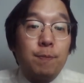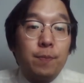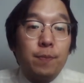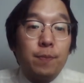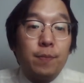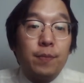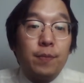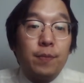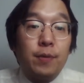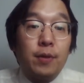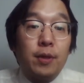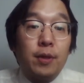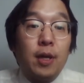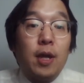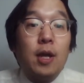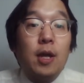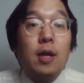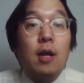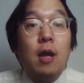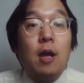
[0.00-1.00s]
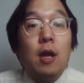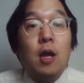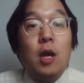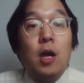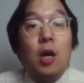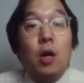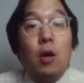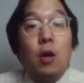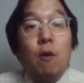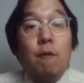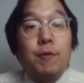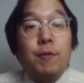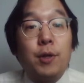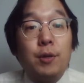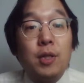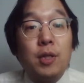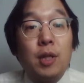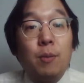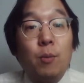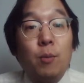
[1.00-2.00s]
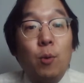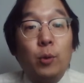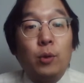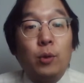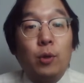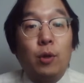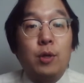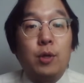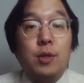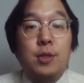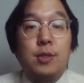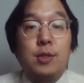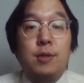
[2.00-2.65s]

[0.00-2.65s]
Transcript: okay, of Hyundai Motors.